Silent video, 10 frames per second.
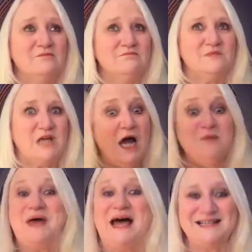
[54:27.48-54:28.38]
time
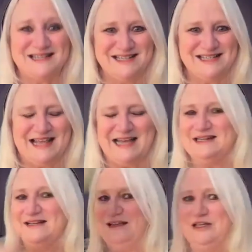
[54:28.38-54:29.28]
passes and
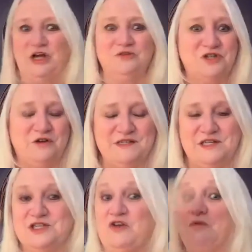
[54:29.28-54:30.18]
service
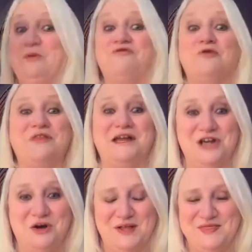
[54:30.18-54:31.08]
is over before they
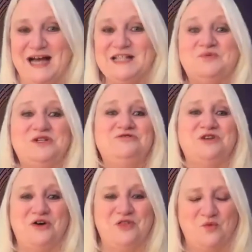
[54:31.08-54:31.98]
know it. That's when you
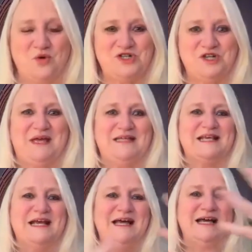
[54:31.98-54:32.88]
know that worship has
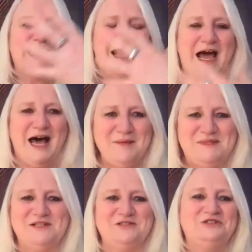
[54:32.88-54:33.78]

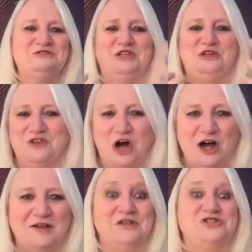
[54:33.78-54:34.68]
you've gone
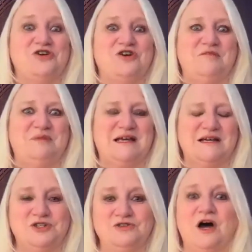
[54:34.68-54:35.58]
on the journey
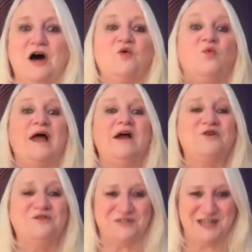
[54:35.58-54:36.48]
because you're not aware
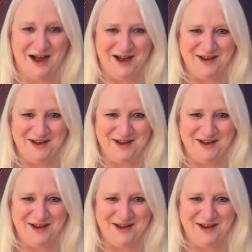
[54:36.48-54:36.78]
of time.